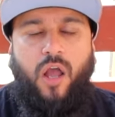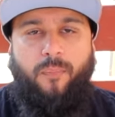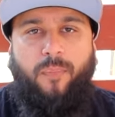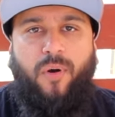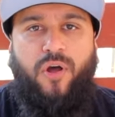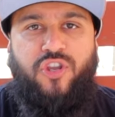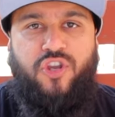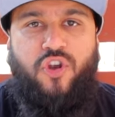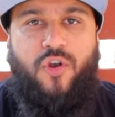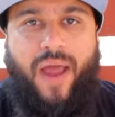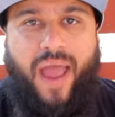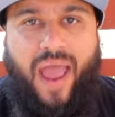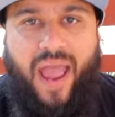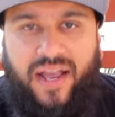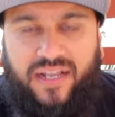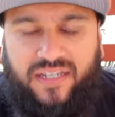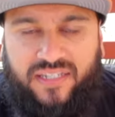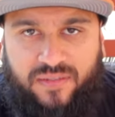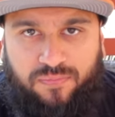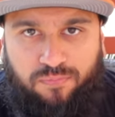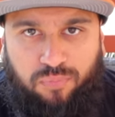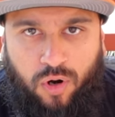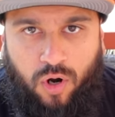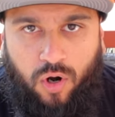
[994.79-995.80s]
up on your
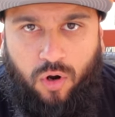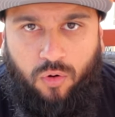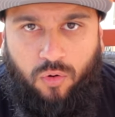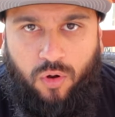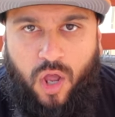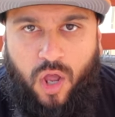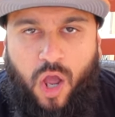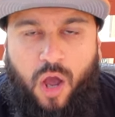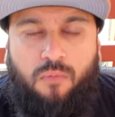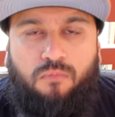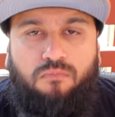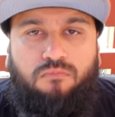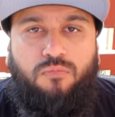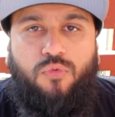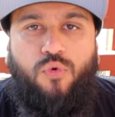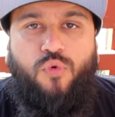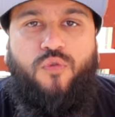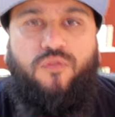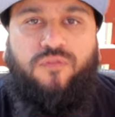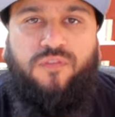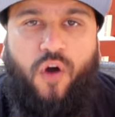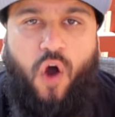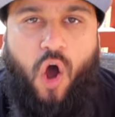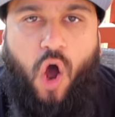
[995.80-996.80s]
ex, bro.
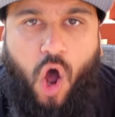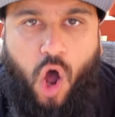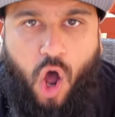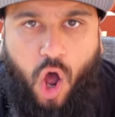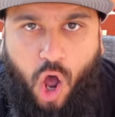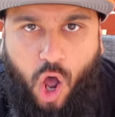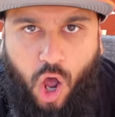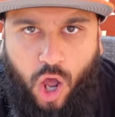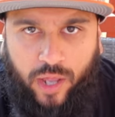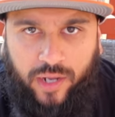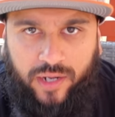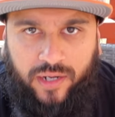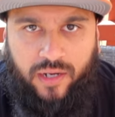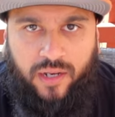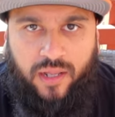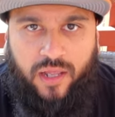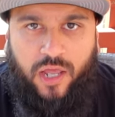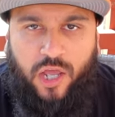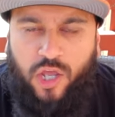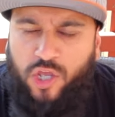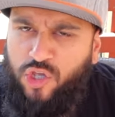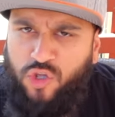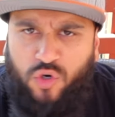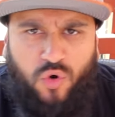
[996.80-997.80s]
Move on.
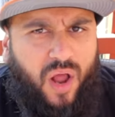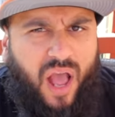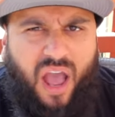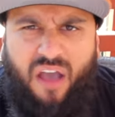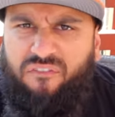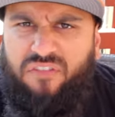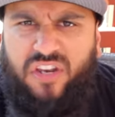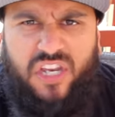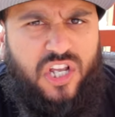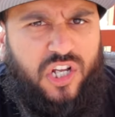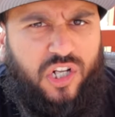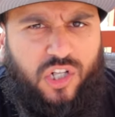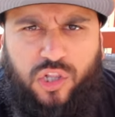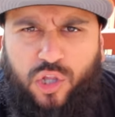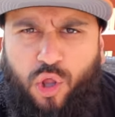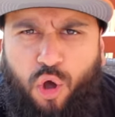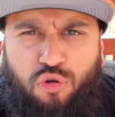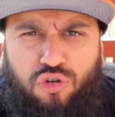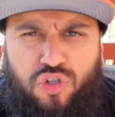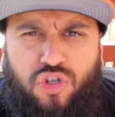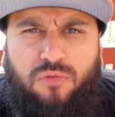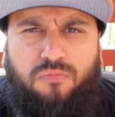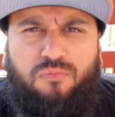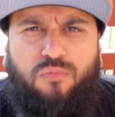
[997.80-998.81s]
You don't have any
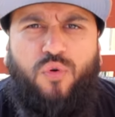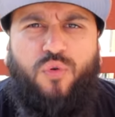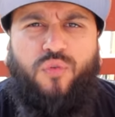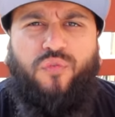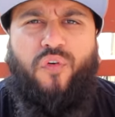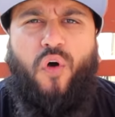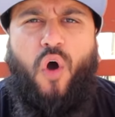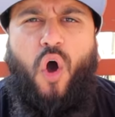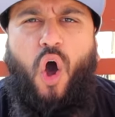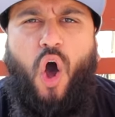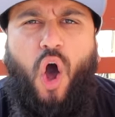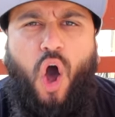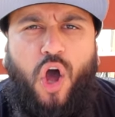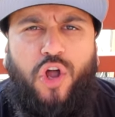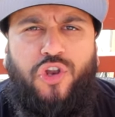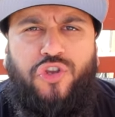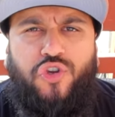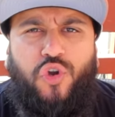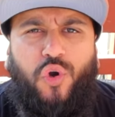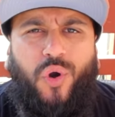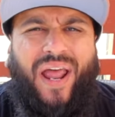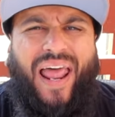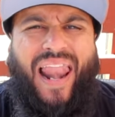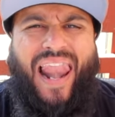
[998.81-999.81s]
closure, move on.
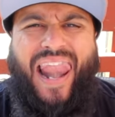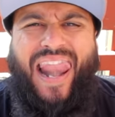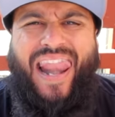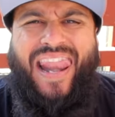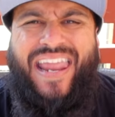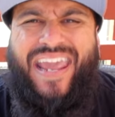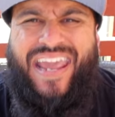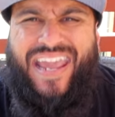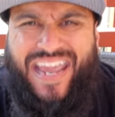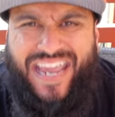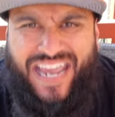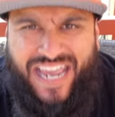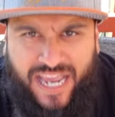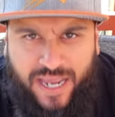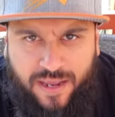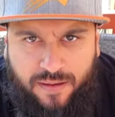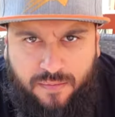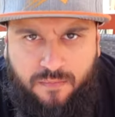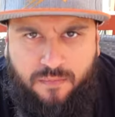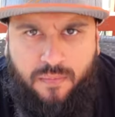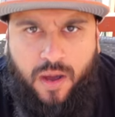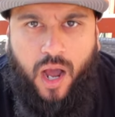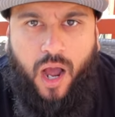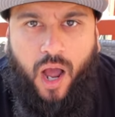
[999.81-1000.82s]
You're a
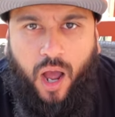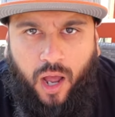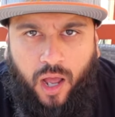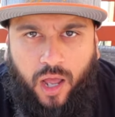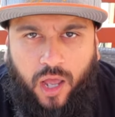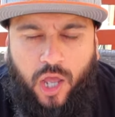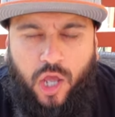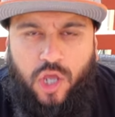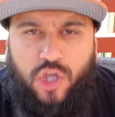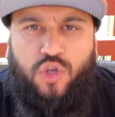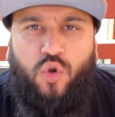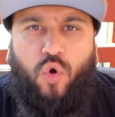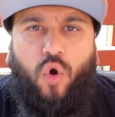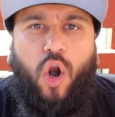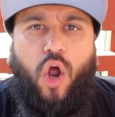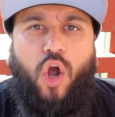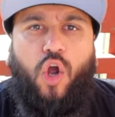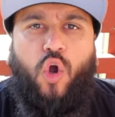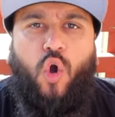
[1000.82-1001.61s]
lame. You're a